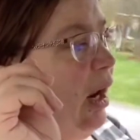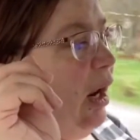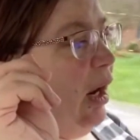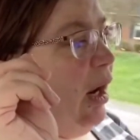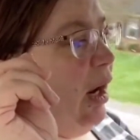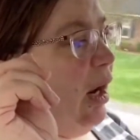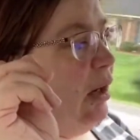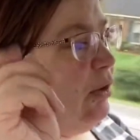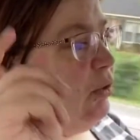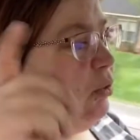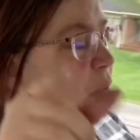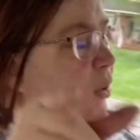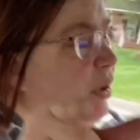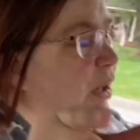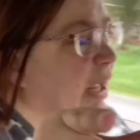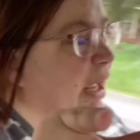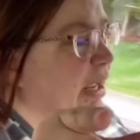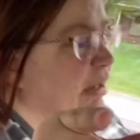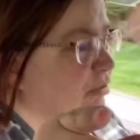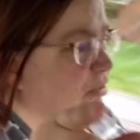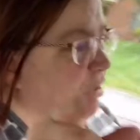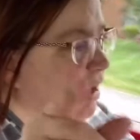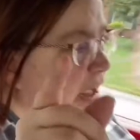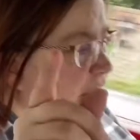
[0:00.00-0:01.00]

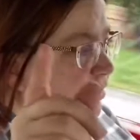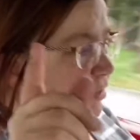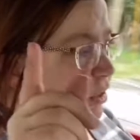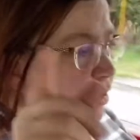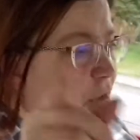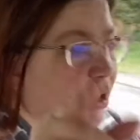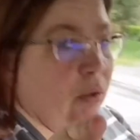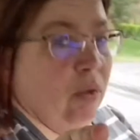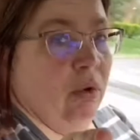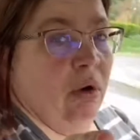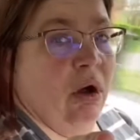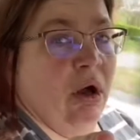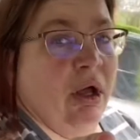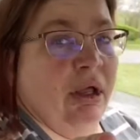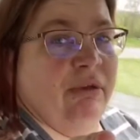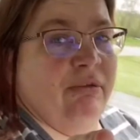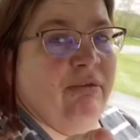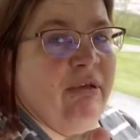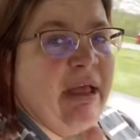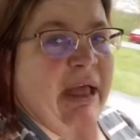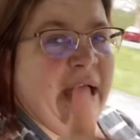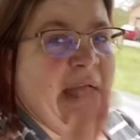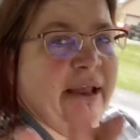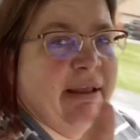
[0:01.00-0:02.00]
DoorDash has a no
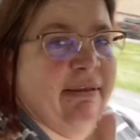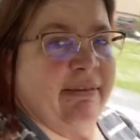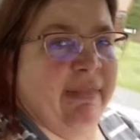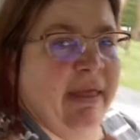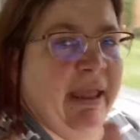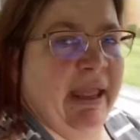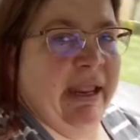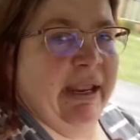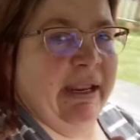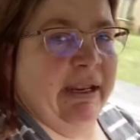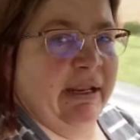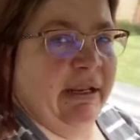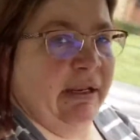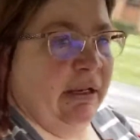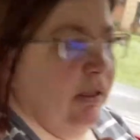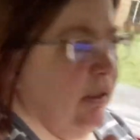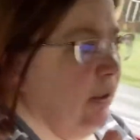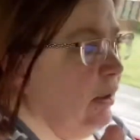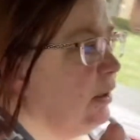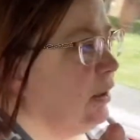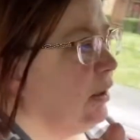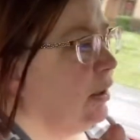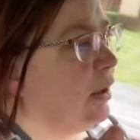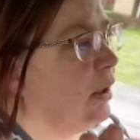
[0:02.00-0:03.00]
contact thing
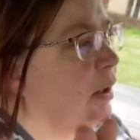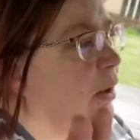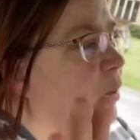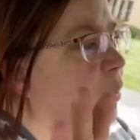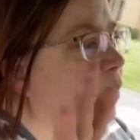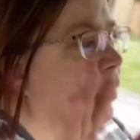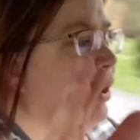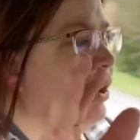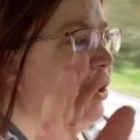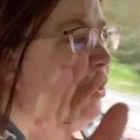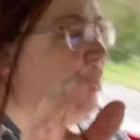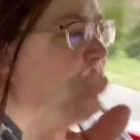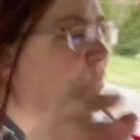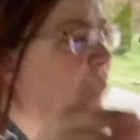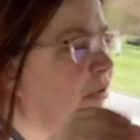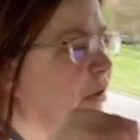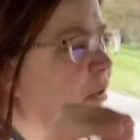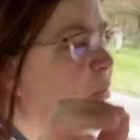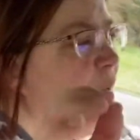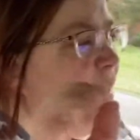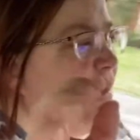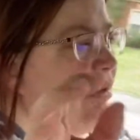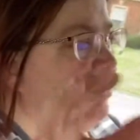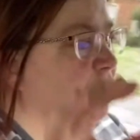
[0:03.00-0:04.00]
where you can
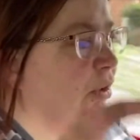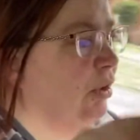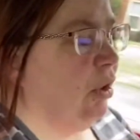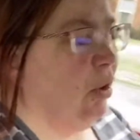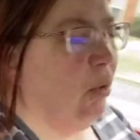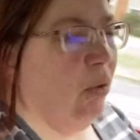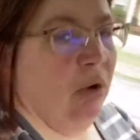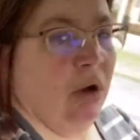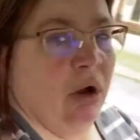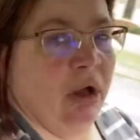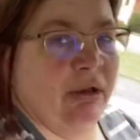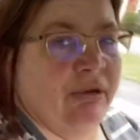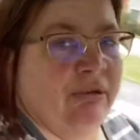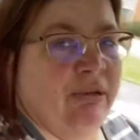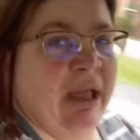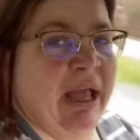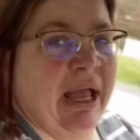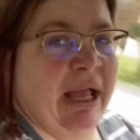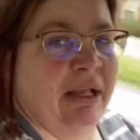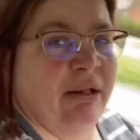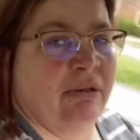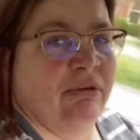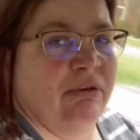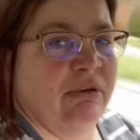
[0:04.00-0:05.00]
request a no
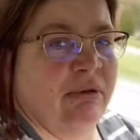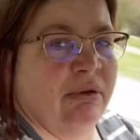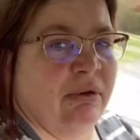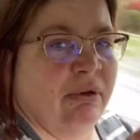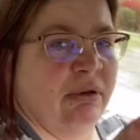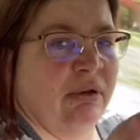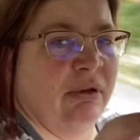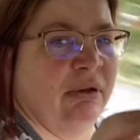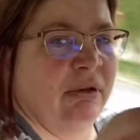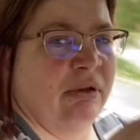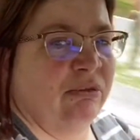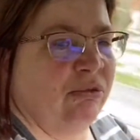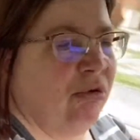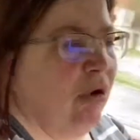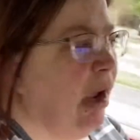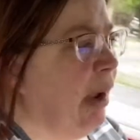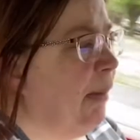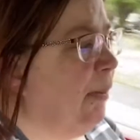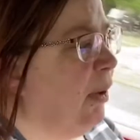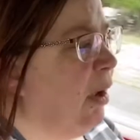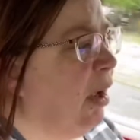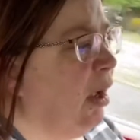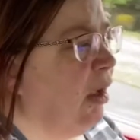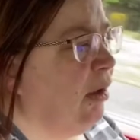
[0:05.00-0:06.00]
contact
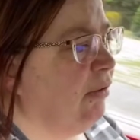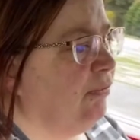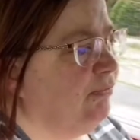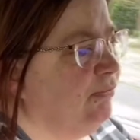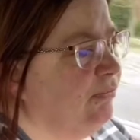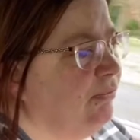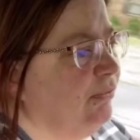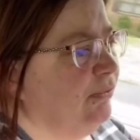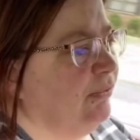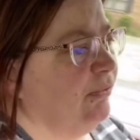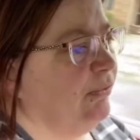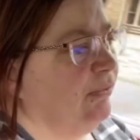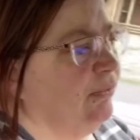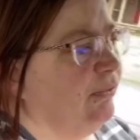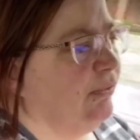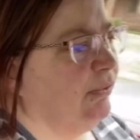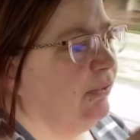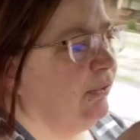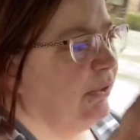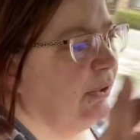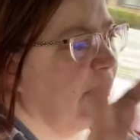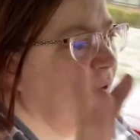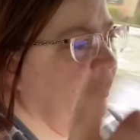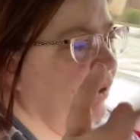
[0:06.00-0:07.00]
drop off.
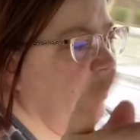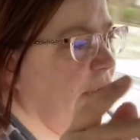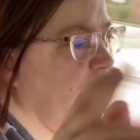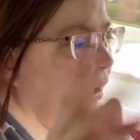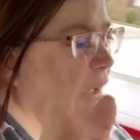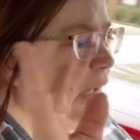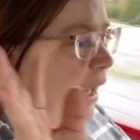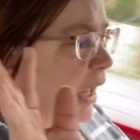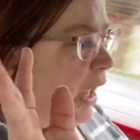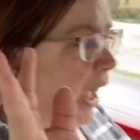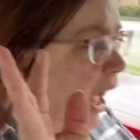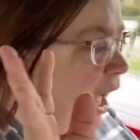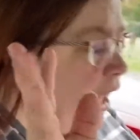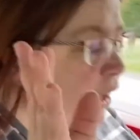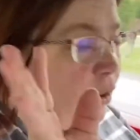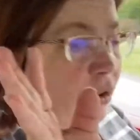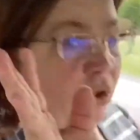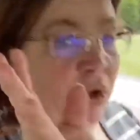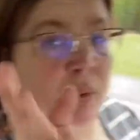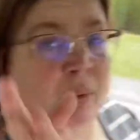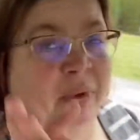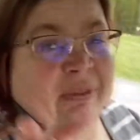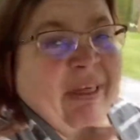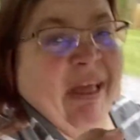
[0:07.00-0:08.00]
I don't
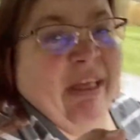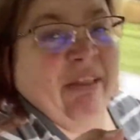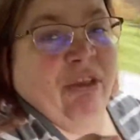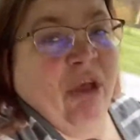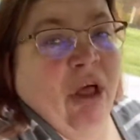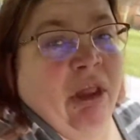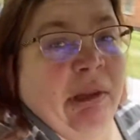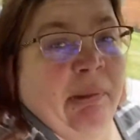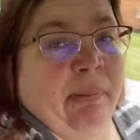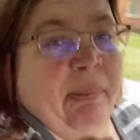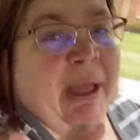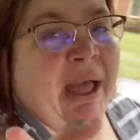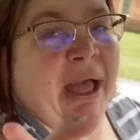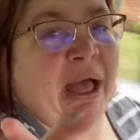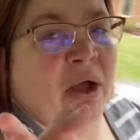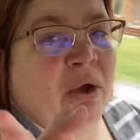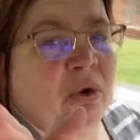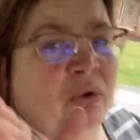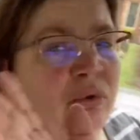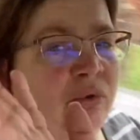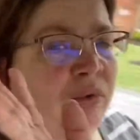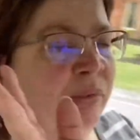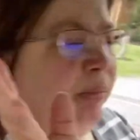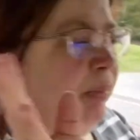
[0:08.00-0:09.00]
know what that's all
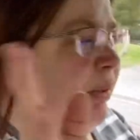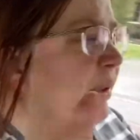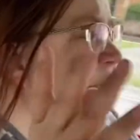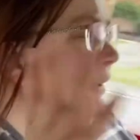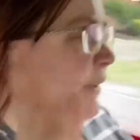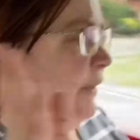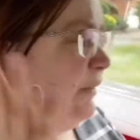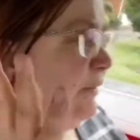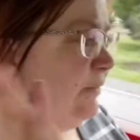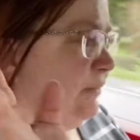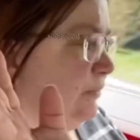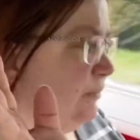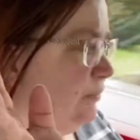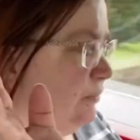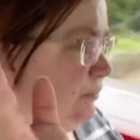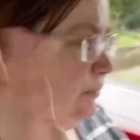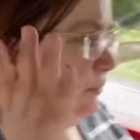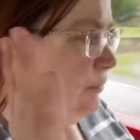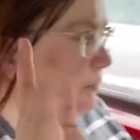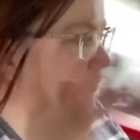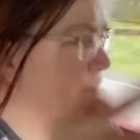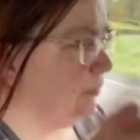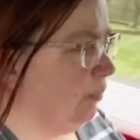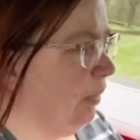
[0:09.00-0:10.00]
about, but
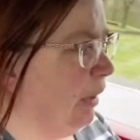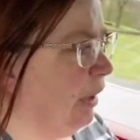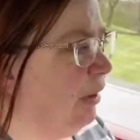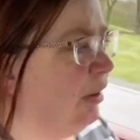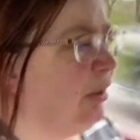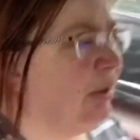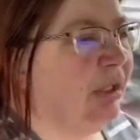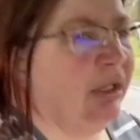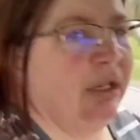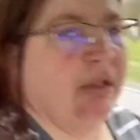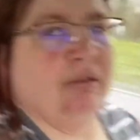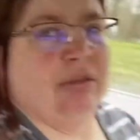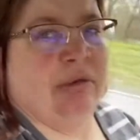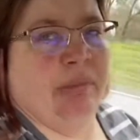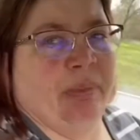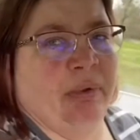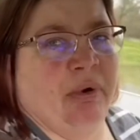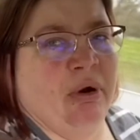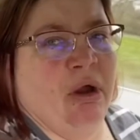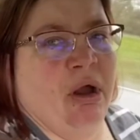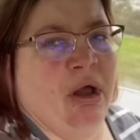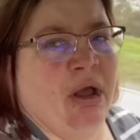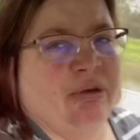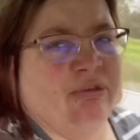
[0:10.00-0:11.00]
apparently it's a
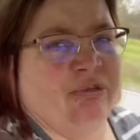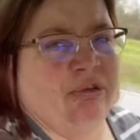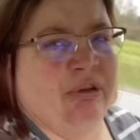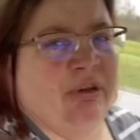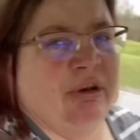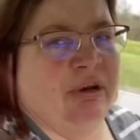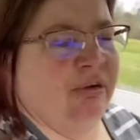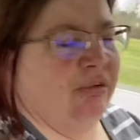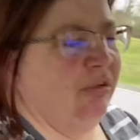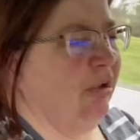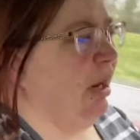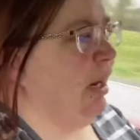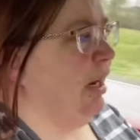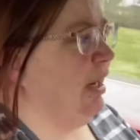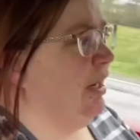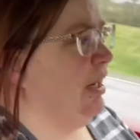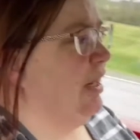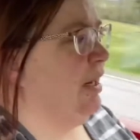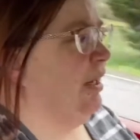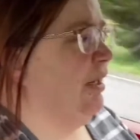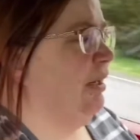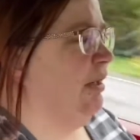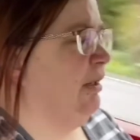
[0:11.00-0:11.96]
precaution they're taking.